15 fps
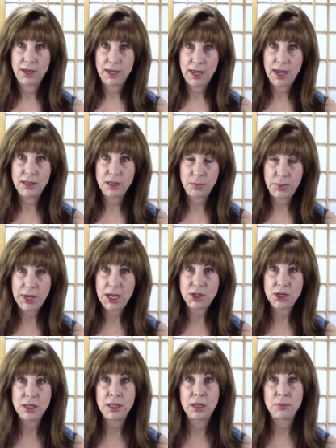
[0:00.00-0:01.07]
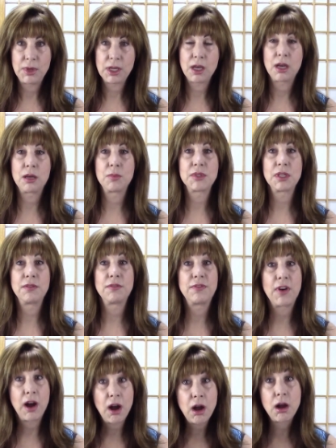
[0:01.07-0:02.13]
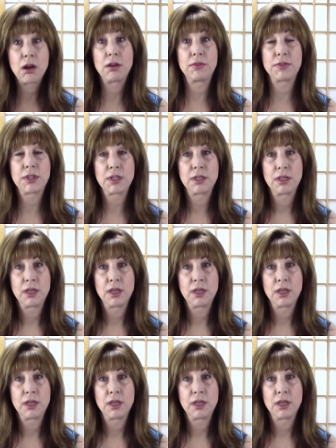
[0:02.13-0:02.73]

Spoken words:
and the patient then becomes involved